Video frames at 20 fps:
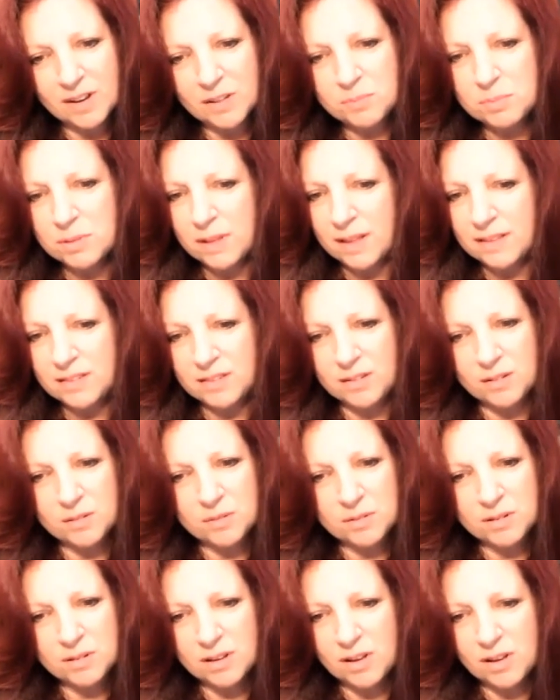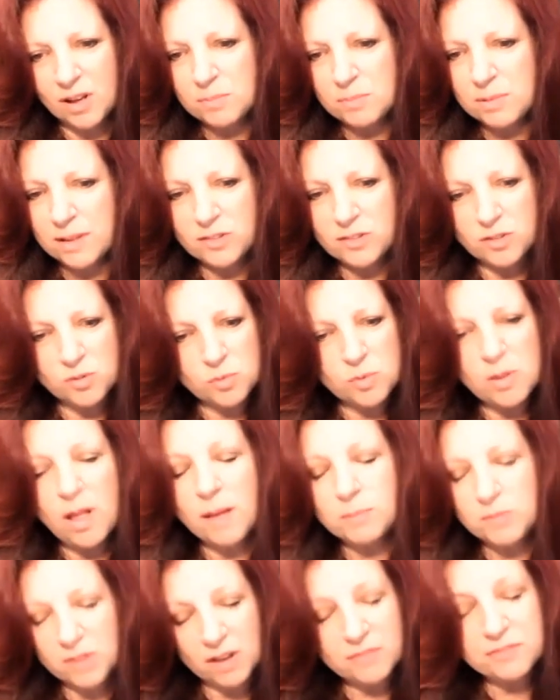God bless you. God bless you.
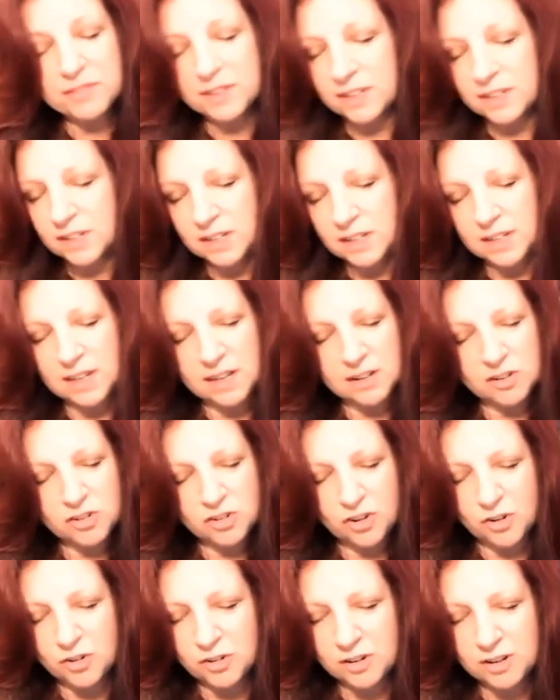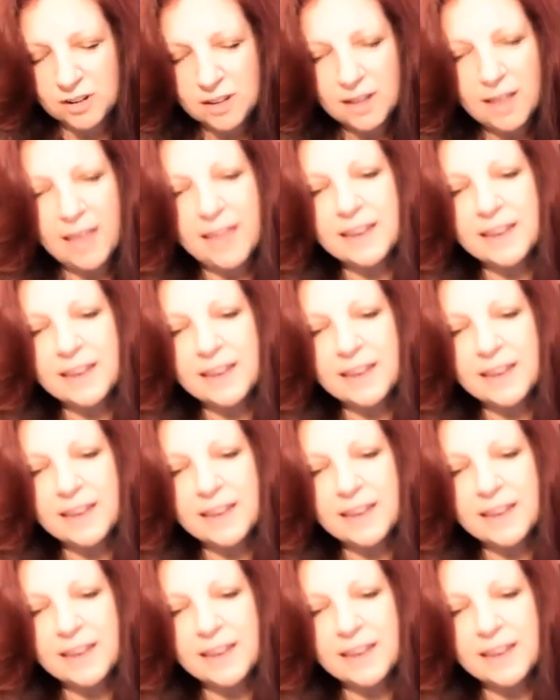Well, I'm definitely going to get a shirt.